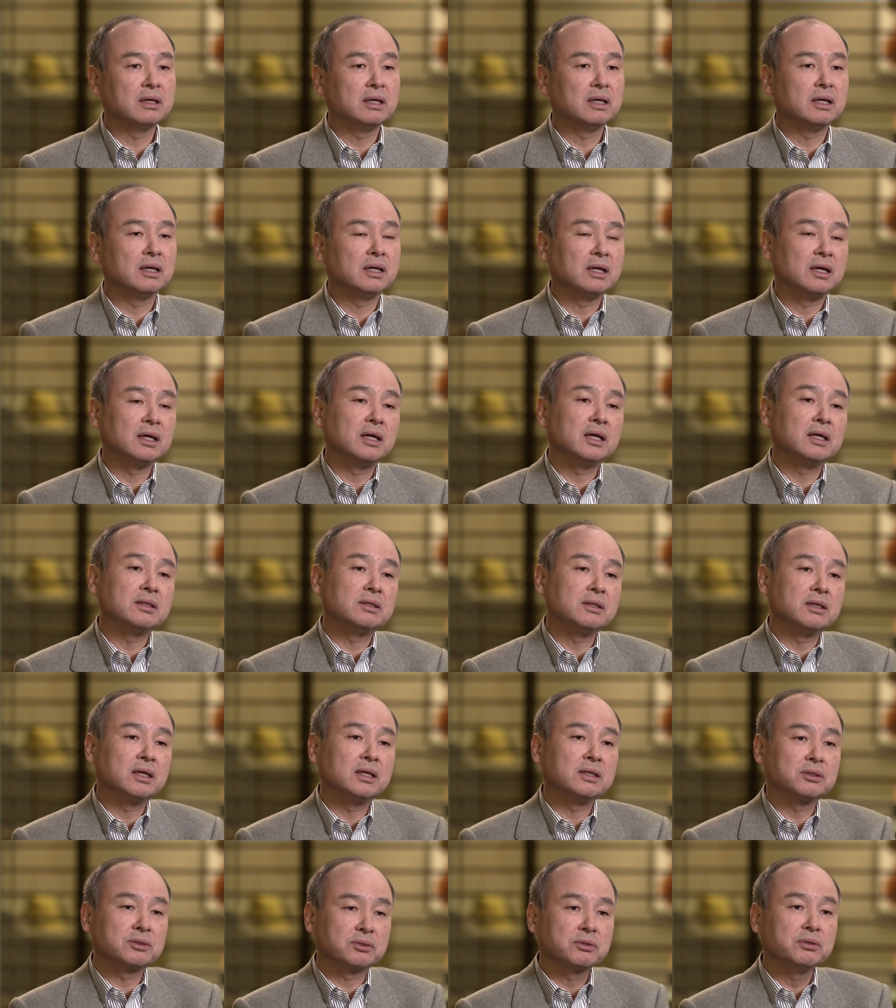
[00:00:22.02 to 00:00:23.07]

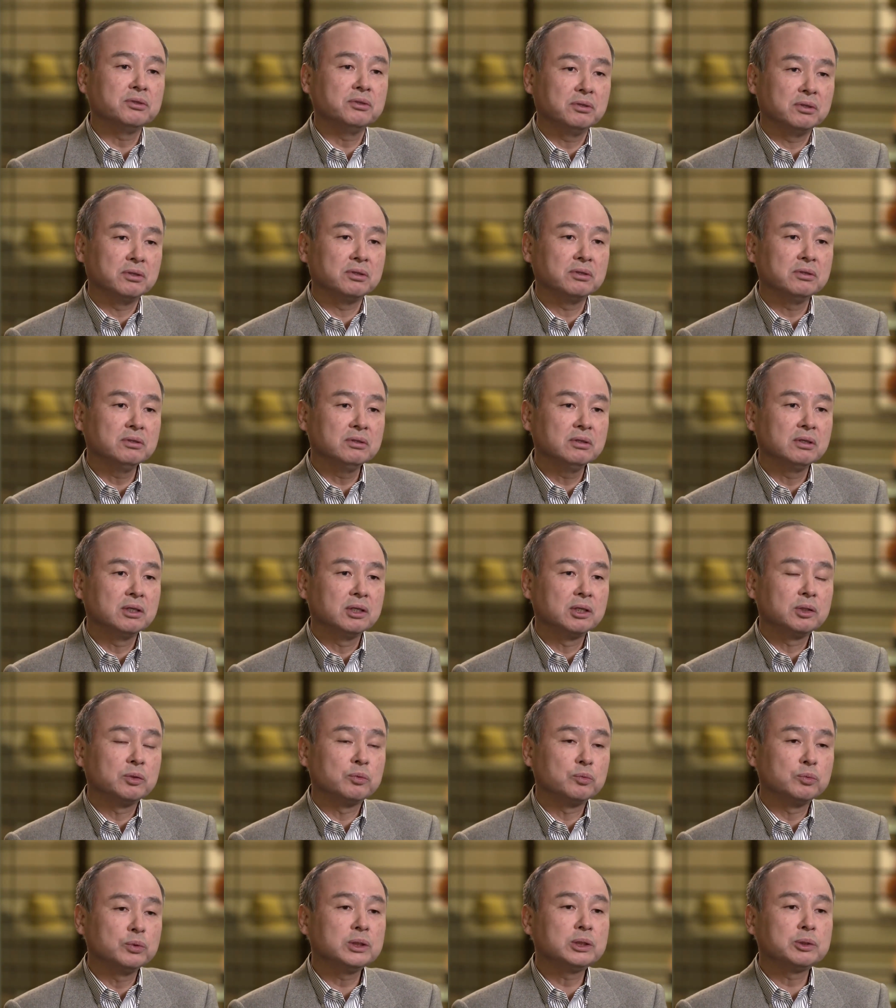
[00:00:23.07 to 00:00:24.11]
and so on,
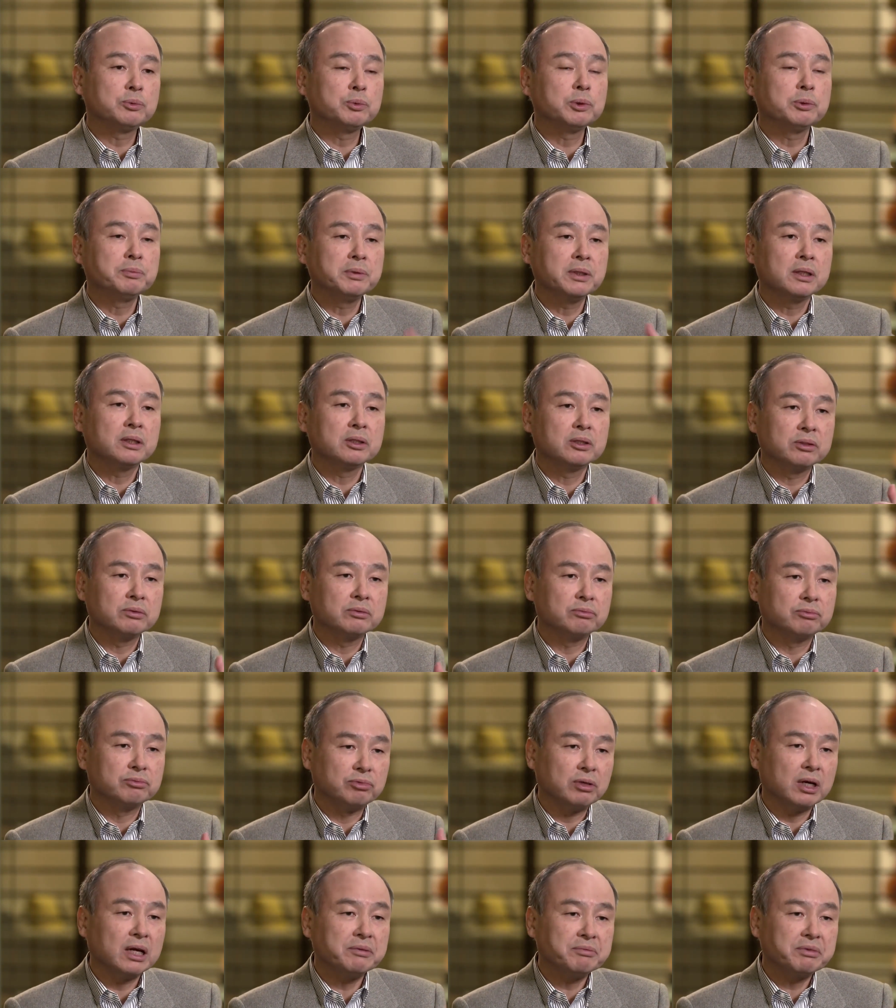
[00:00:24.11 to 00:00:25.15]
which will be a
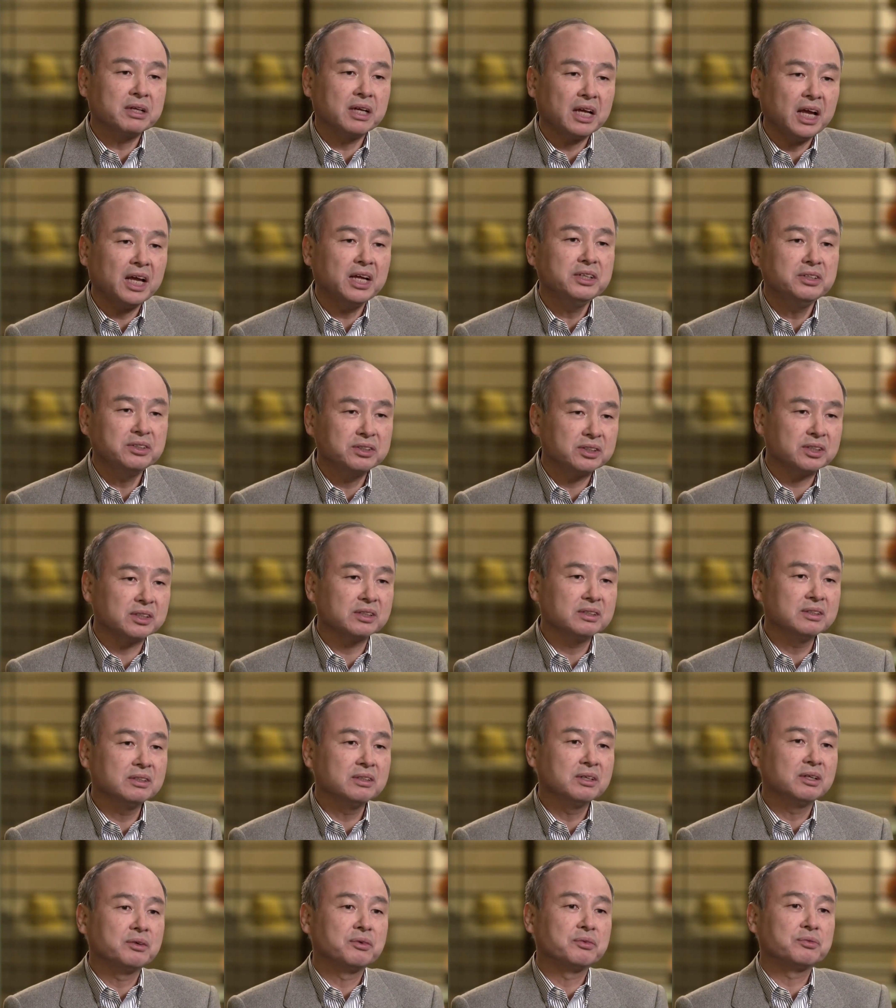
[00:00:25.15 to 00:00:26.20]
driving
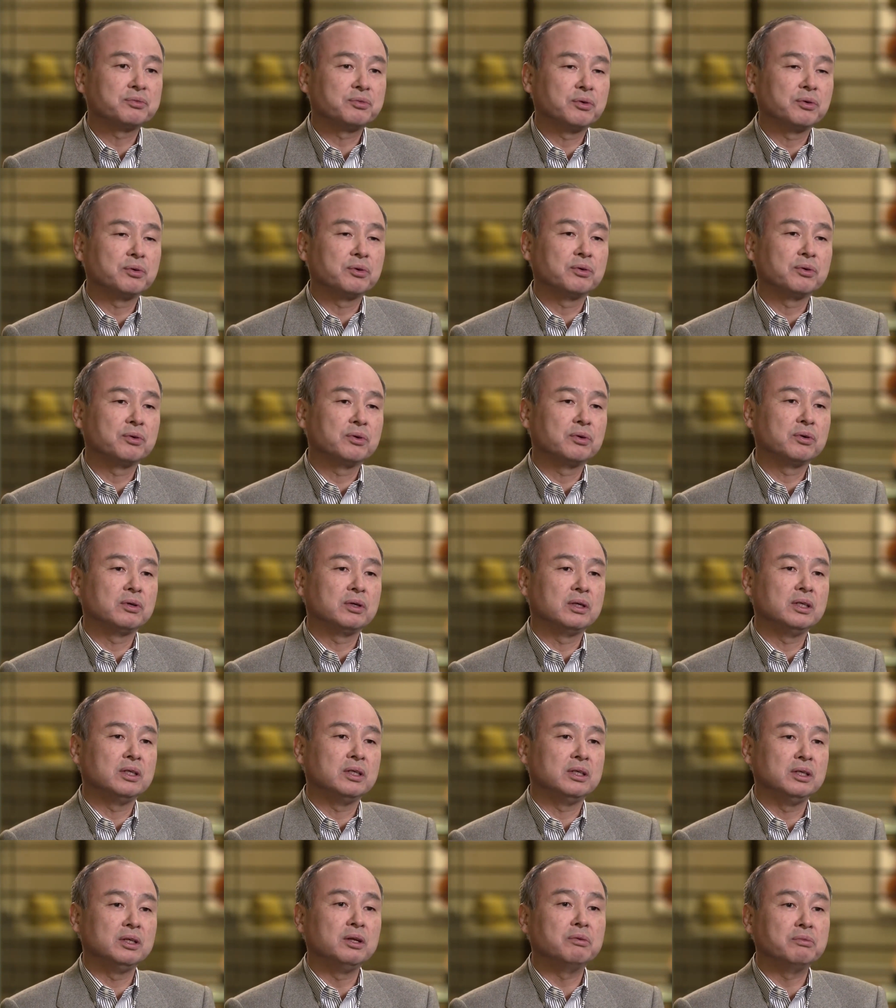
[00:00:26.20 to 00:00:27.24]
engine for
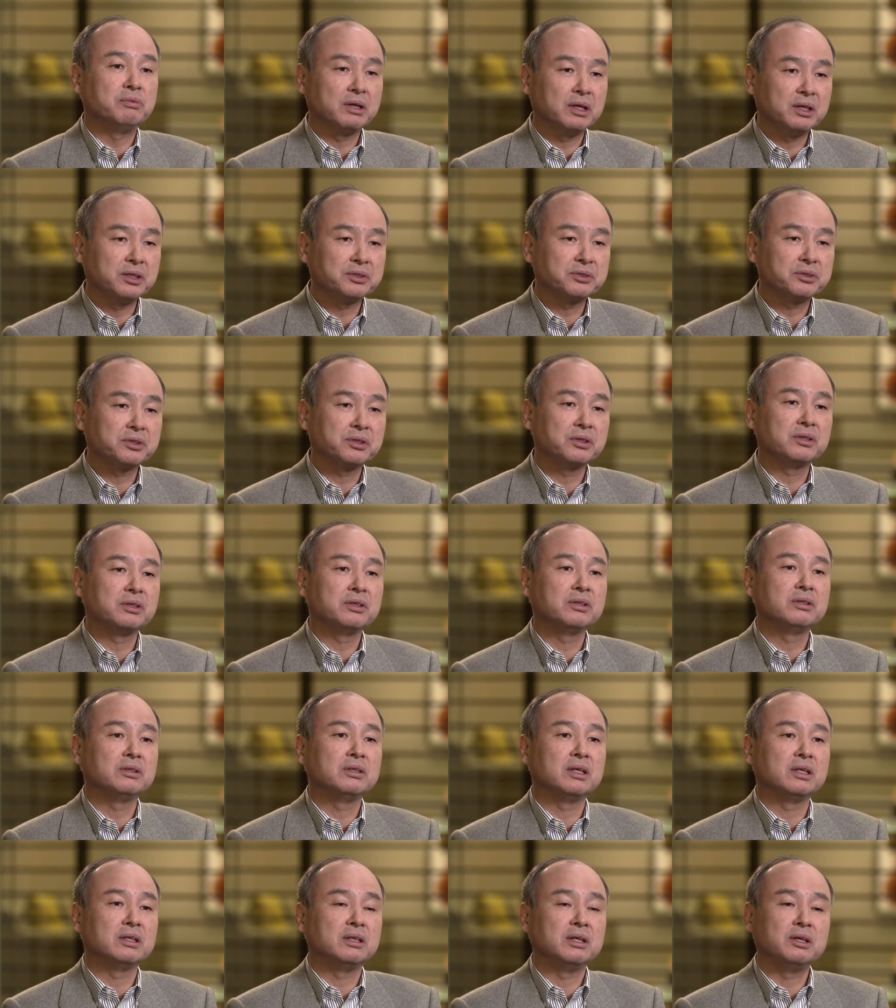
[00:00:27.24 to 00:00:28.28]

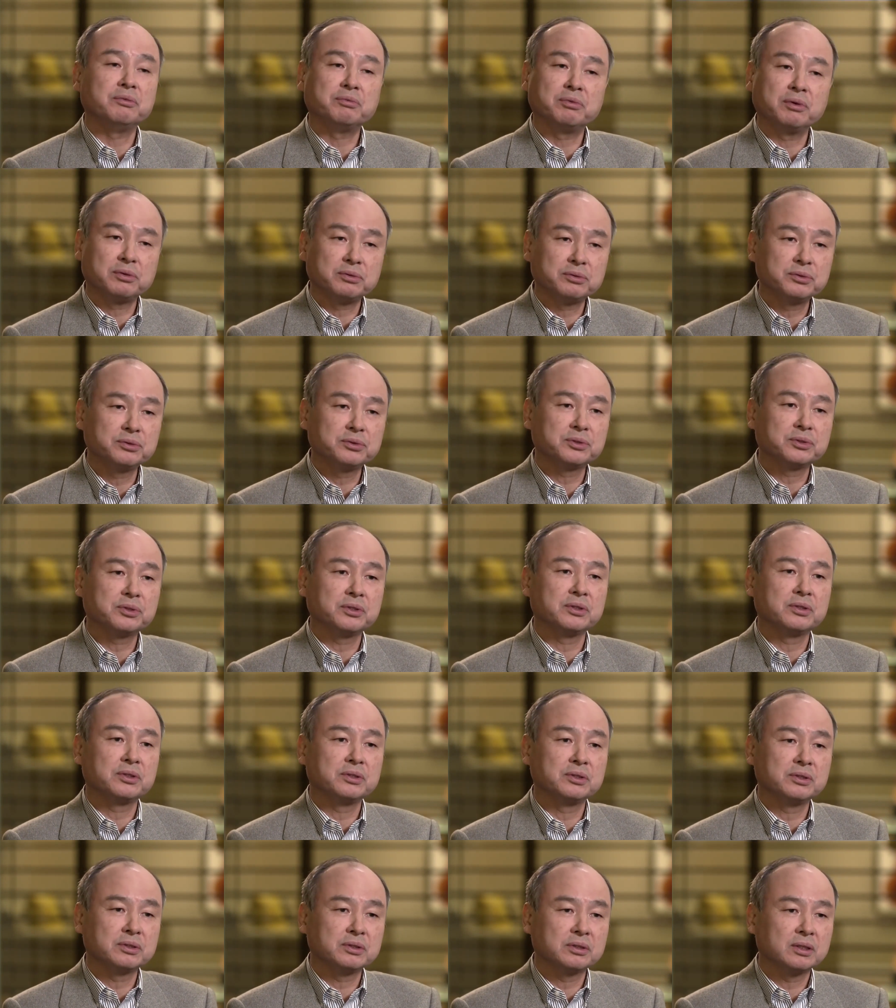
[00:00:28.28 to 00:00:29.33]
innovation and
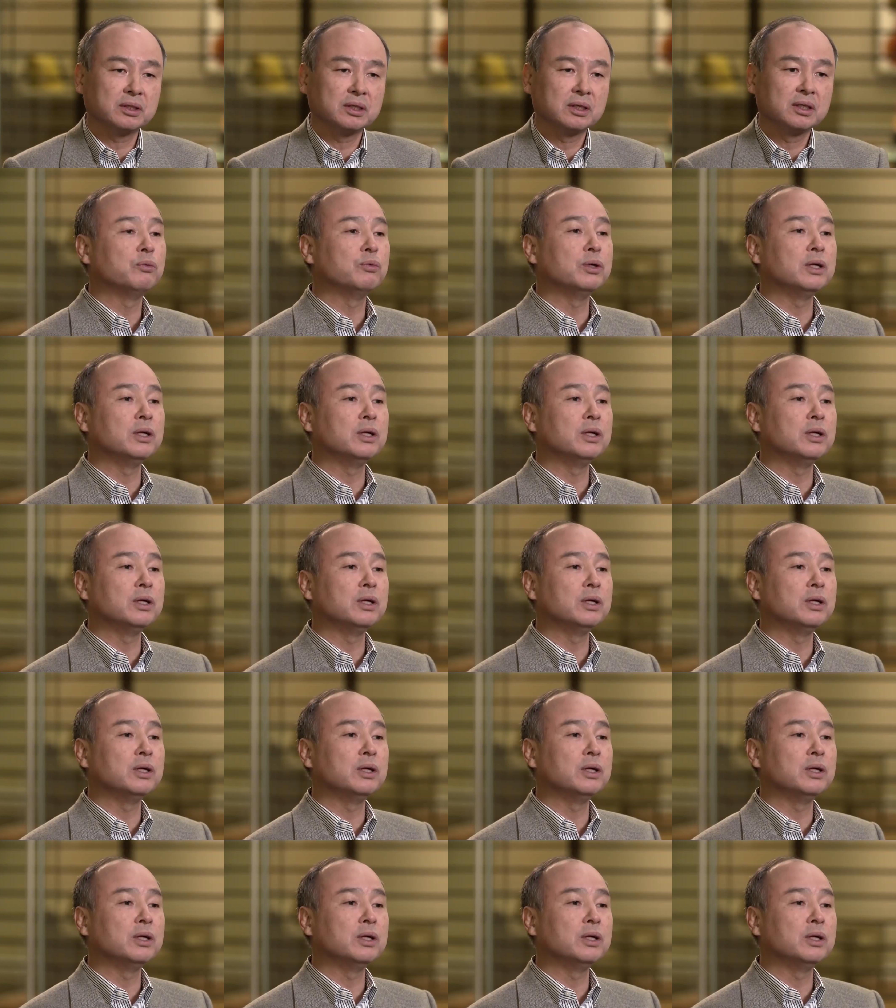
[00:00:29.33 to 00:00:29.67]
evolutions.